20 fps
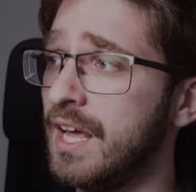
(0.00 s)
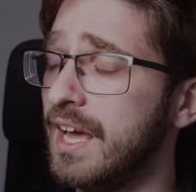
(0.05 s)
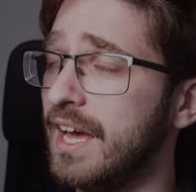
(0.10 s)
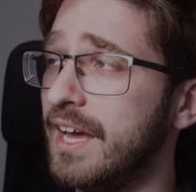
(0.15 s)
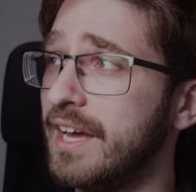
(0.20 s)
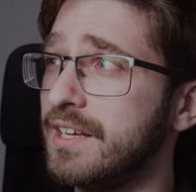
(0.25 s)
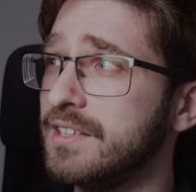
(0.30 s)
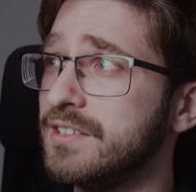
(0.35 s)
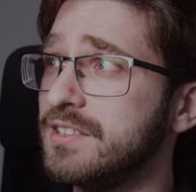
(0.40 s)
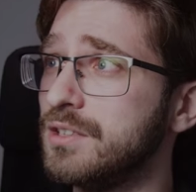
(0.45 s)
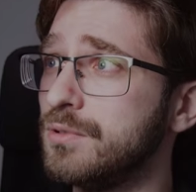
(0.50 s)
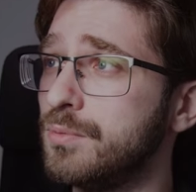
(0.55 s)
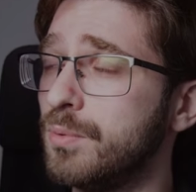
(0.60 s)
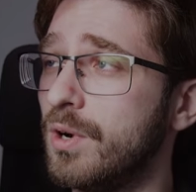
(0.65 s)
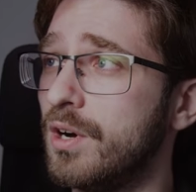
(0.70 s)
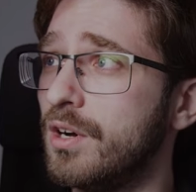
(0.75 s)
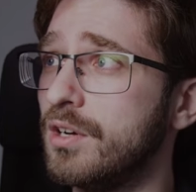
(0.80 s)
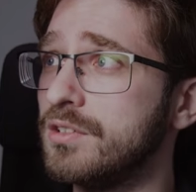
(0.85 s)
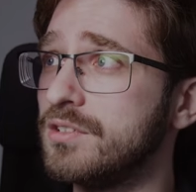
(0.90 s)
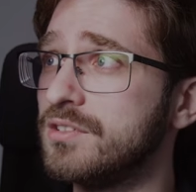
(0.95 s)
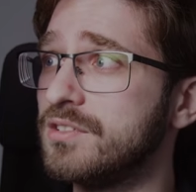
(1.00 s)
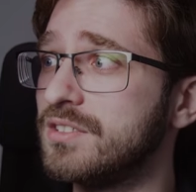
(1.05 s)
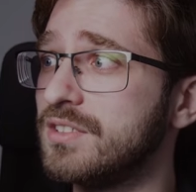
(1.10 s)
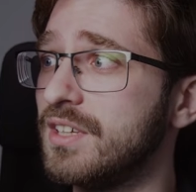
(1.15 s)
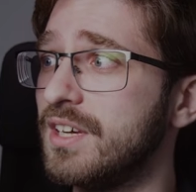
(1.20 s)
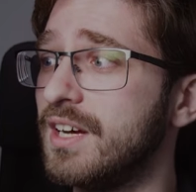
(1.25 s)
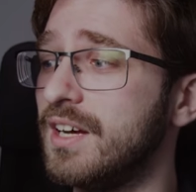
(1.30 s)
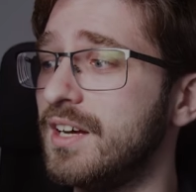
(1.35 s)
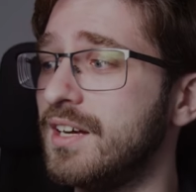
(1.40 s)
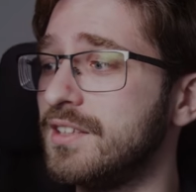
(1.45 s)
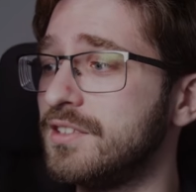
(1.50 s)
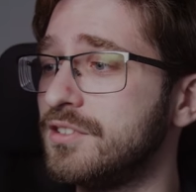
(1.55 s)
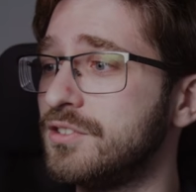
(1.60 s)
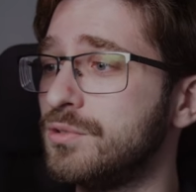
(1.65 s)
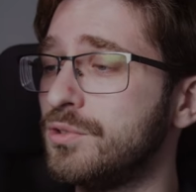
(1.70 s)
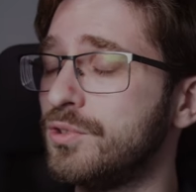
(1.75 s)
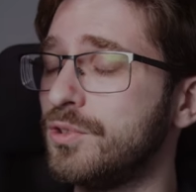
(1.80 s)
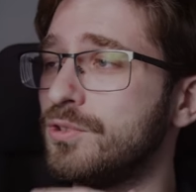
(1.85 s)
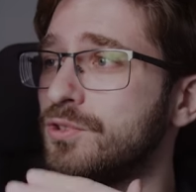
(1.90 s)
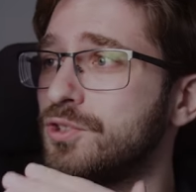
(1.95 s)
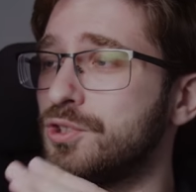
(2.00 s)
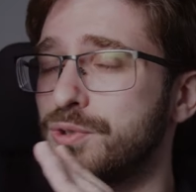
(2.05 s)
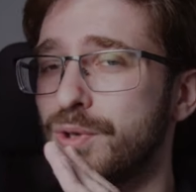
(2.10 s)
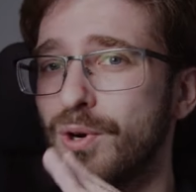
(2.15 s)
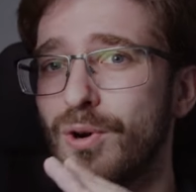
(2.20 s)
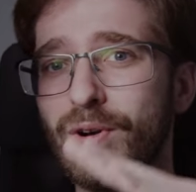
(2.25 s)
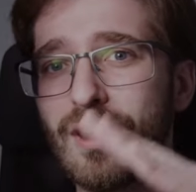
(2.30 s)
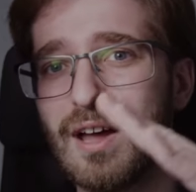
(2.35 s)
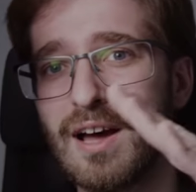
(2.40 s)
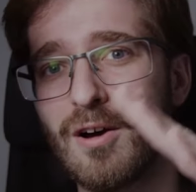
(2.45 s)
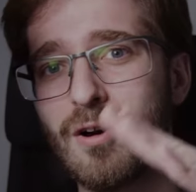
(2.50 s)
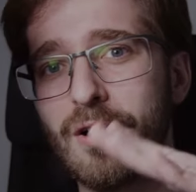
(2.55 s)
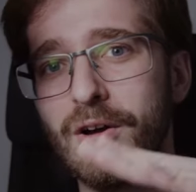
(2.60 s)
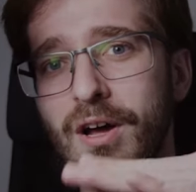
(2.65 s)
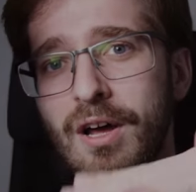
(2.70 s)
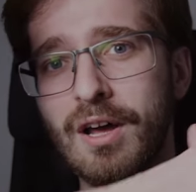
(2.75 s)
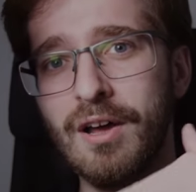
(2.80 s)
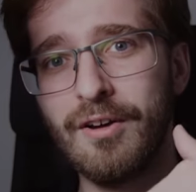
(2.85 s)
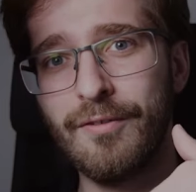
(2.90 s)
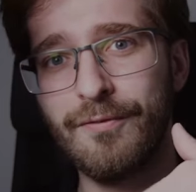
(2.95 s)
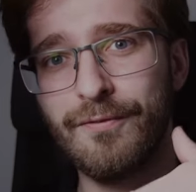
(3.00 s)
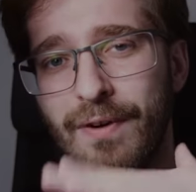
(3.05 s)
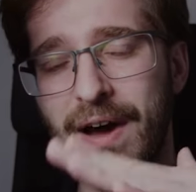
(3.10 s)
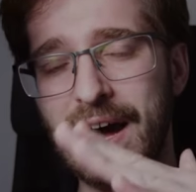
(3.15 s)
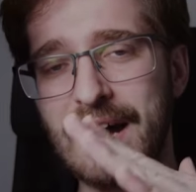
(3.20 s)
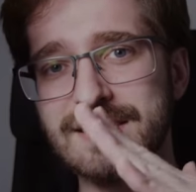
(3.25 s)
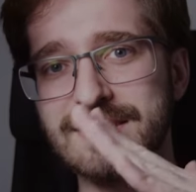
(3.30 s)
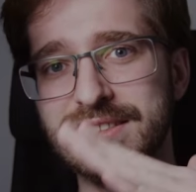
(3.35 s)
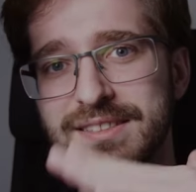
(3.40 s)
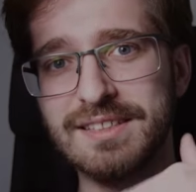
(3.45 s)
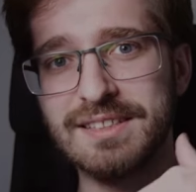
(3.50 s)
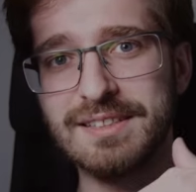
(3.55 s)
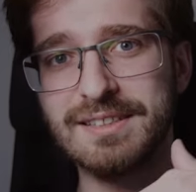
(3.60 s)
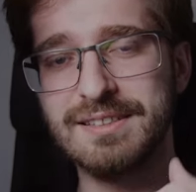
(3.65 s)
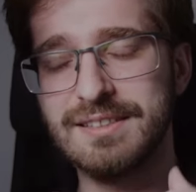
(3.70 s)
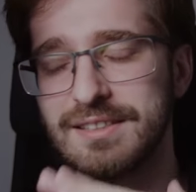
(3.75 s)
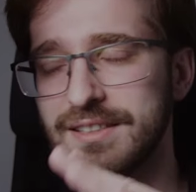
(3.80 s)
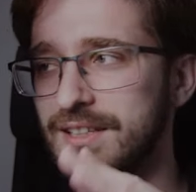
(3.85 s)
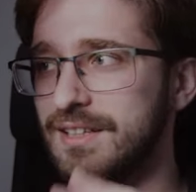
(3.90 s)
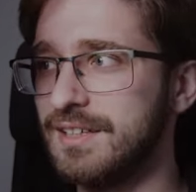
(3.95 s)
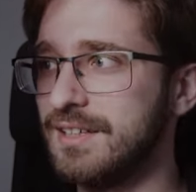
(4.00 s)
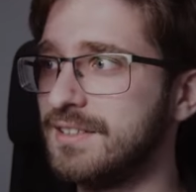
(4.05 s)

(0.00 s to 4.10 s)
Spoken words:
and you want to control how fast it